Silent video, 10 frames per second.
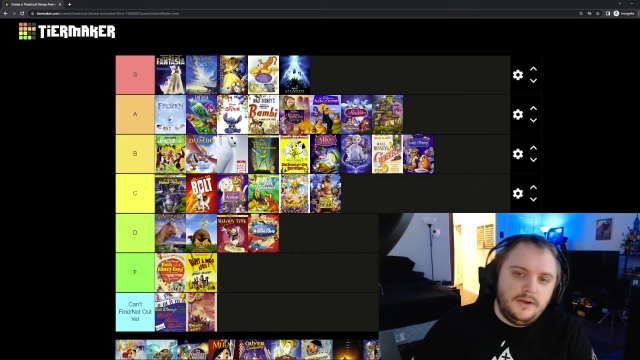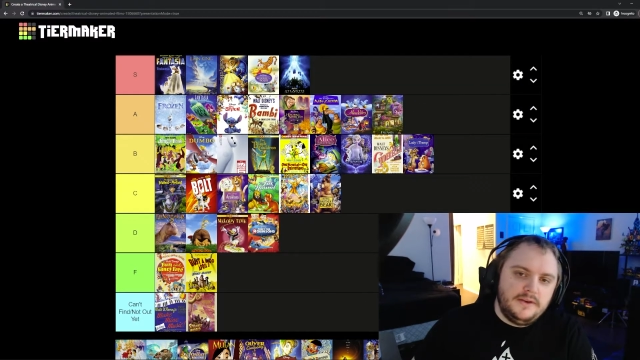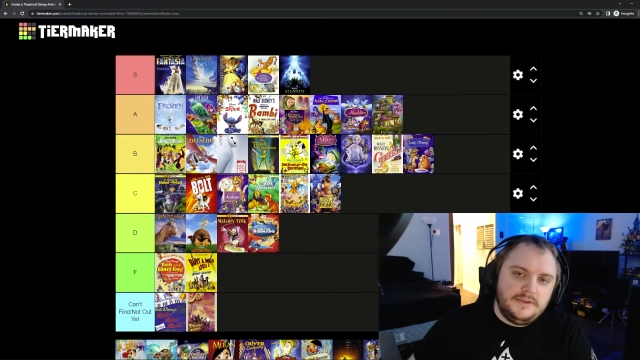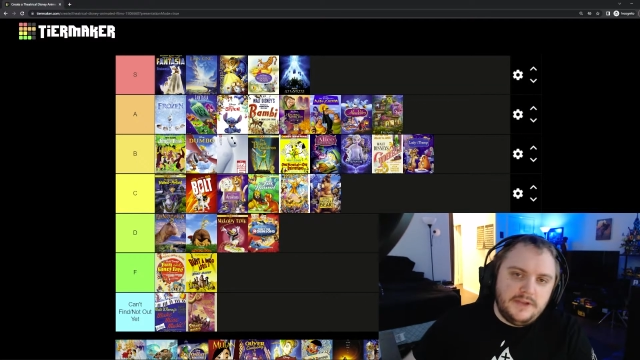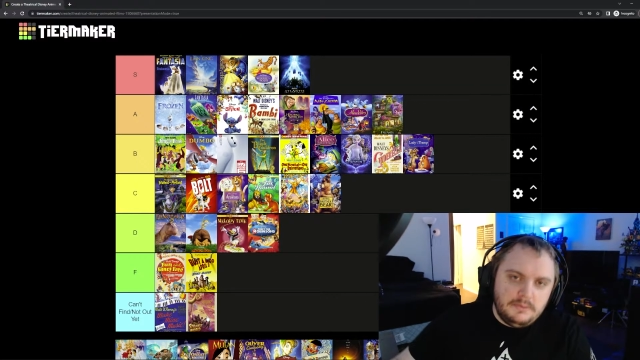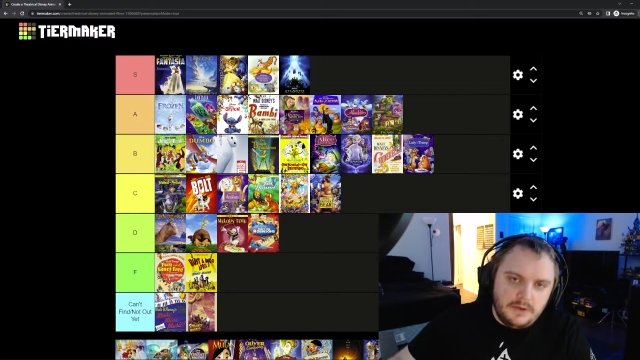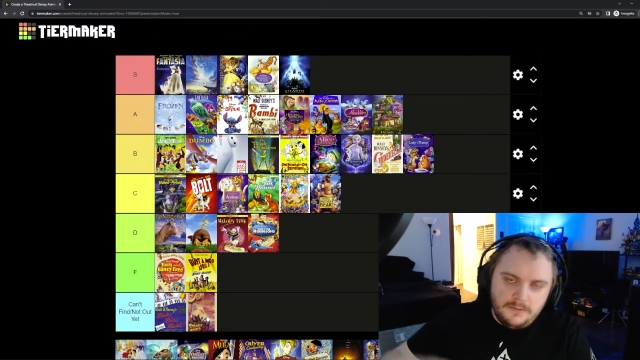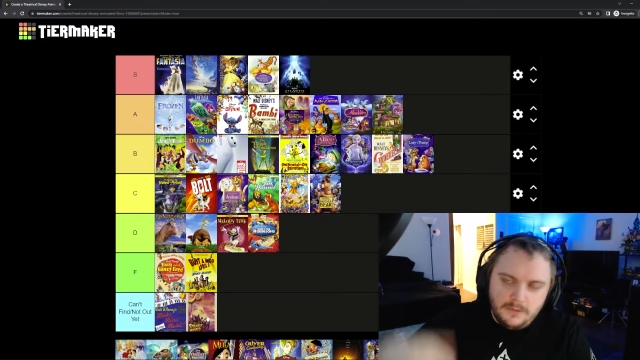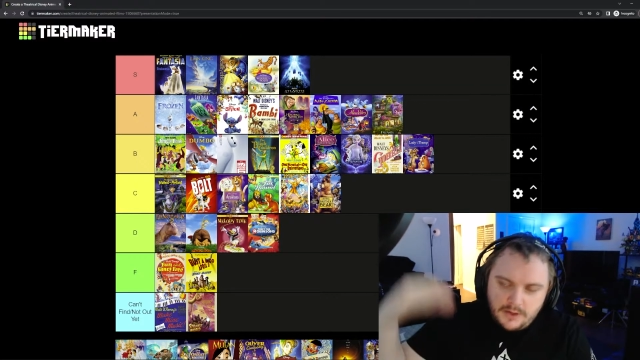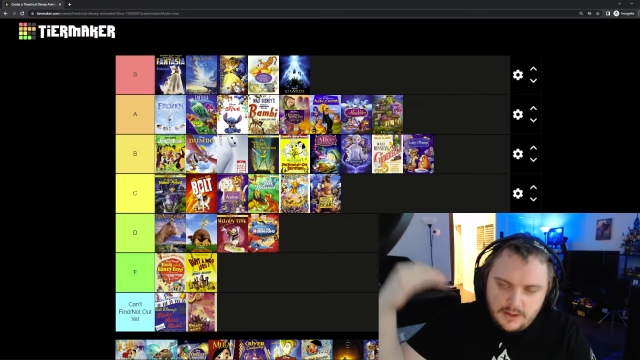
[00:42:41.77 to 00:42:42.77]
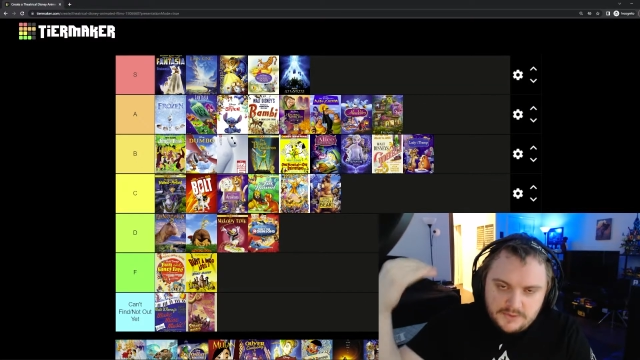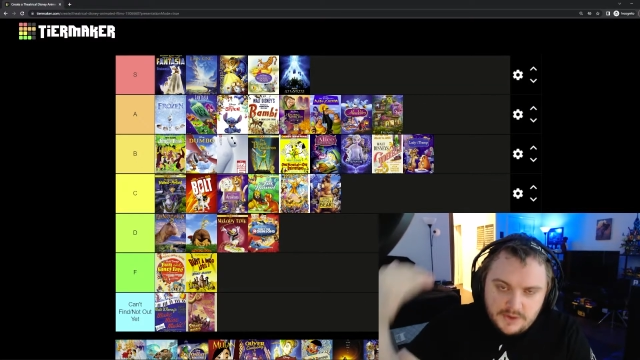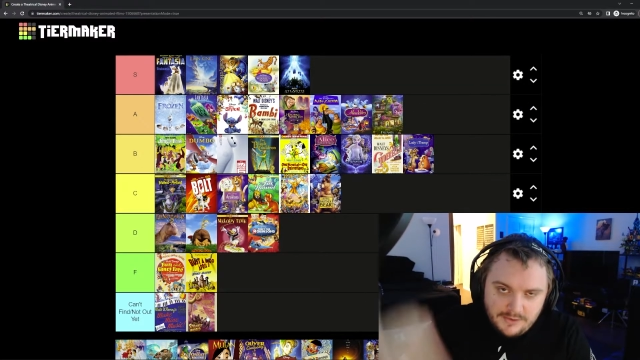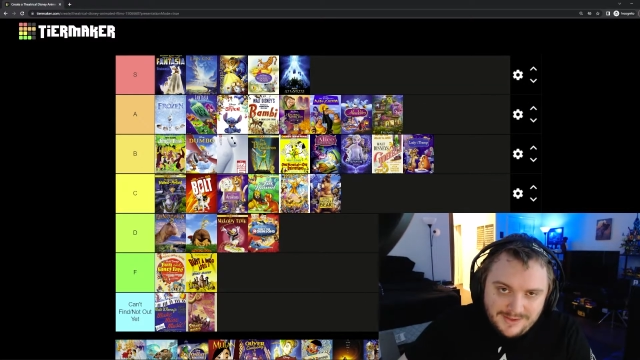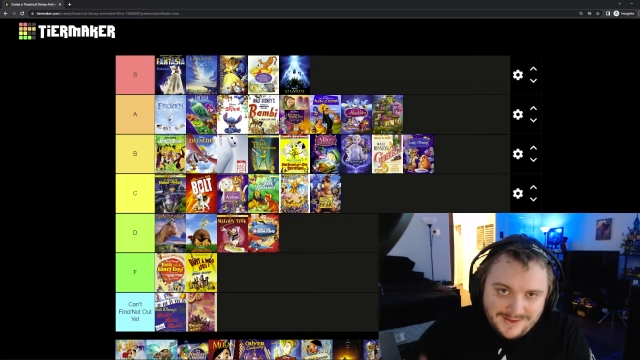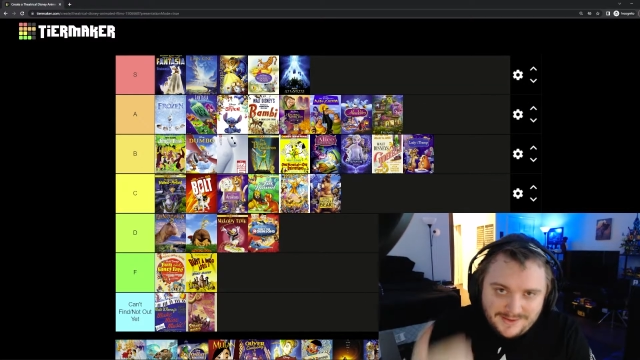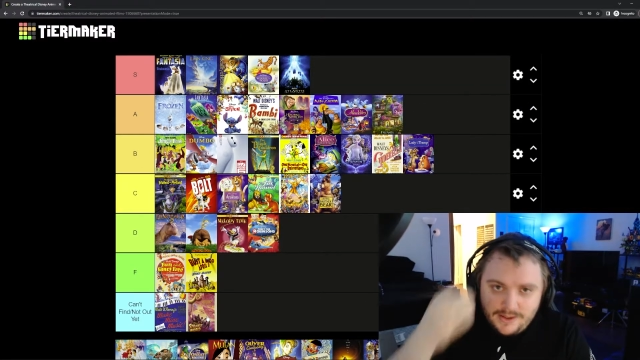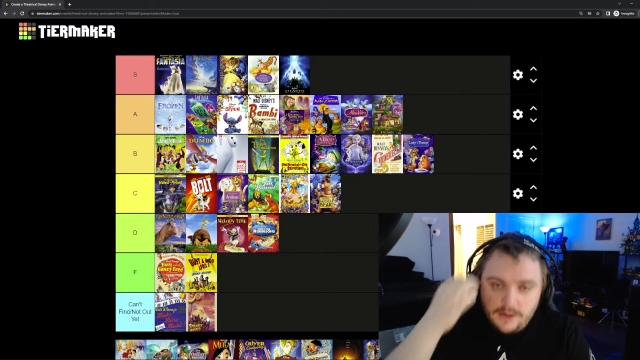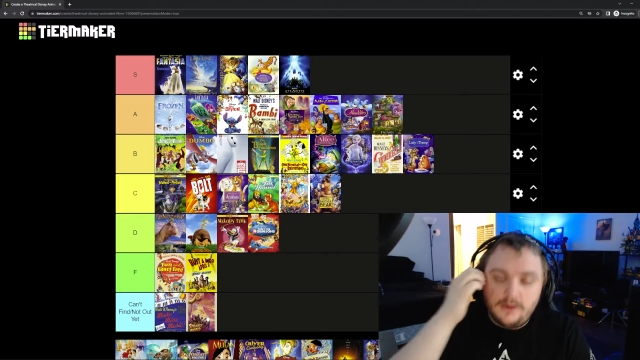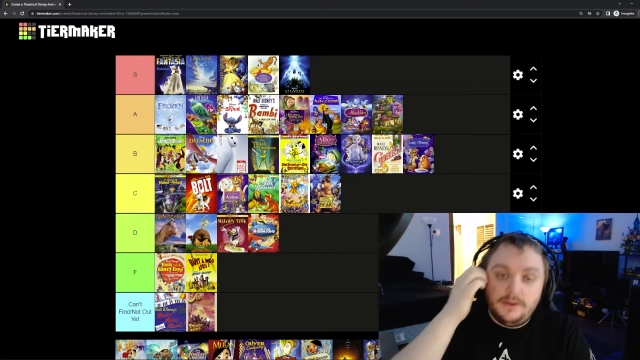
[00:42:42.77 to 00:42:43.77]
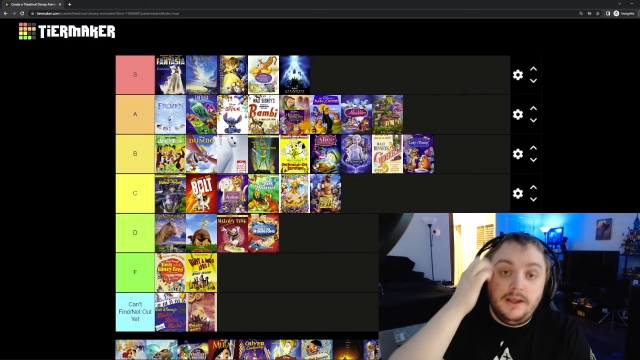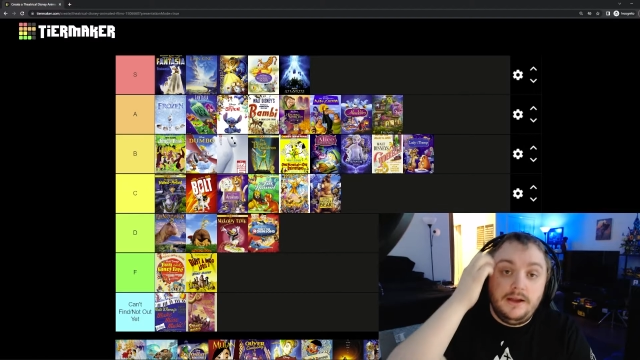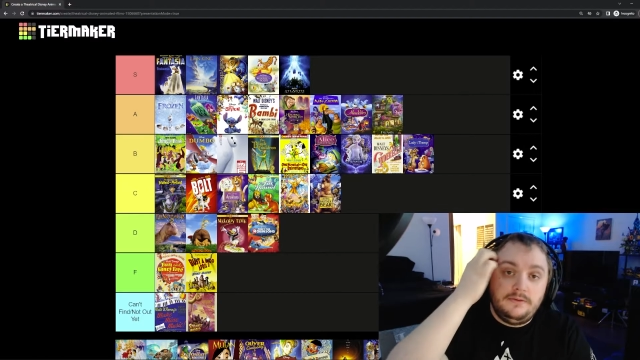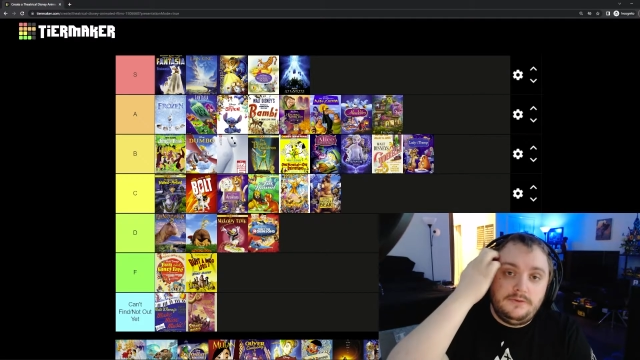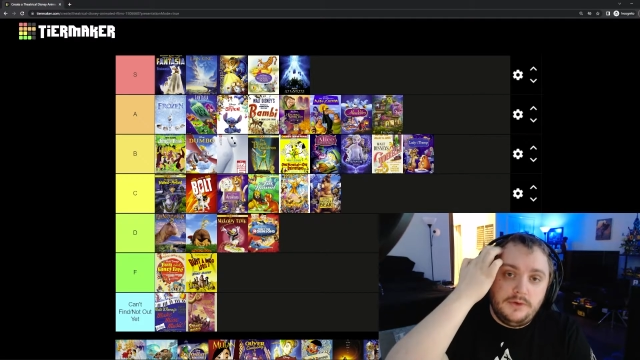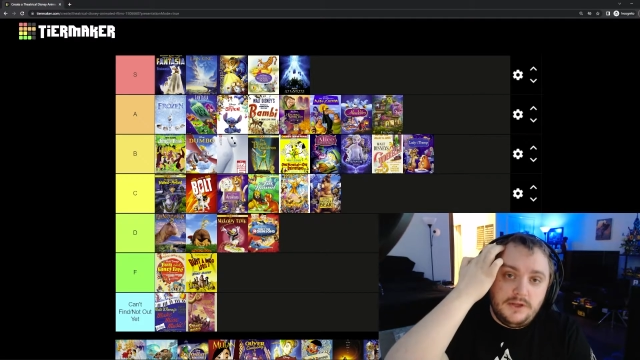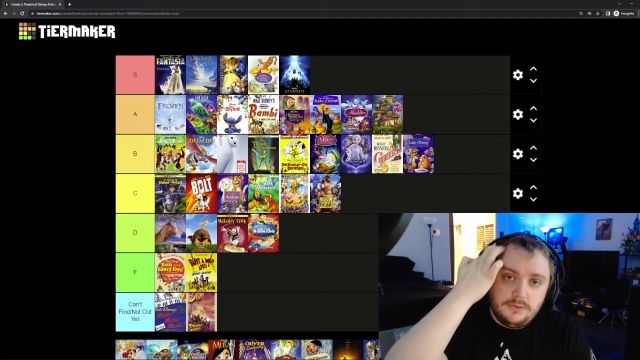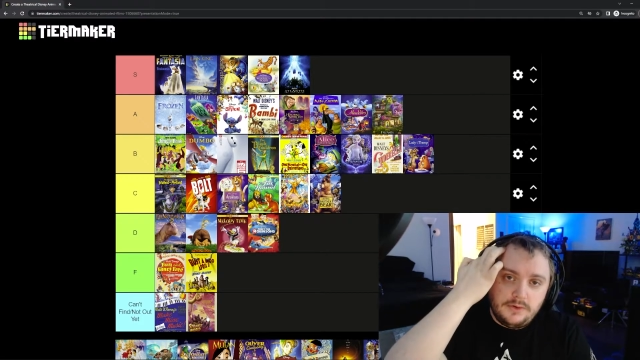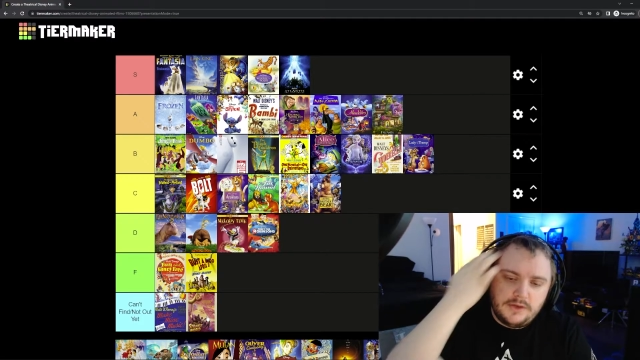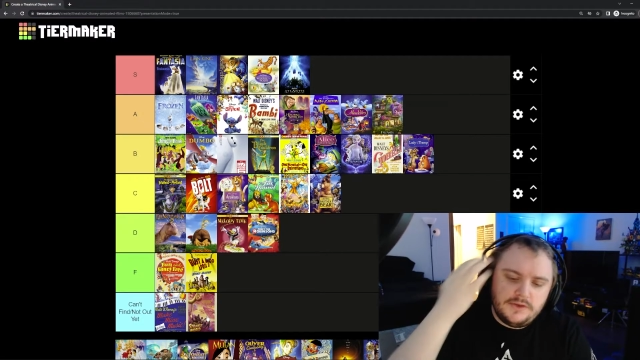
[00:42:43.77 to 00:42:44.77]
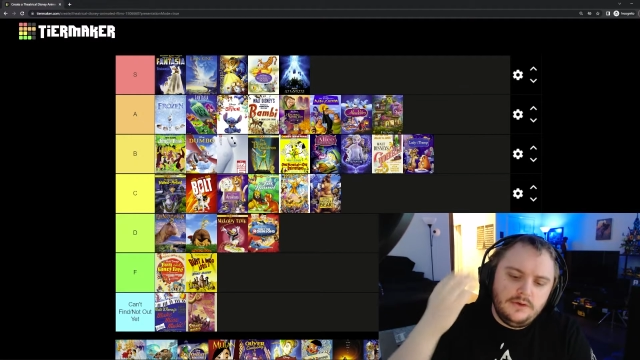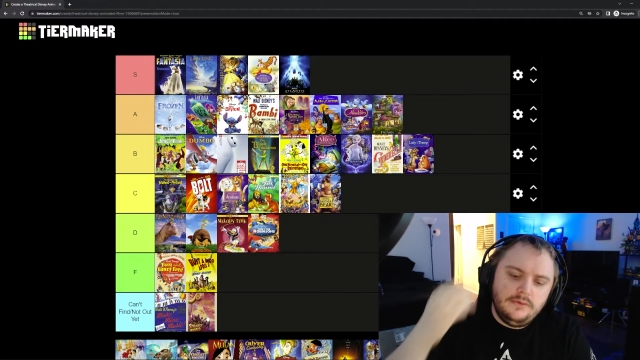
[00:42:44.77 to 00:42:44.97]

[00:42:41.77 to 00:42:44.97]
Disney animated film that comes out this year at the end of 2022.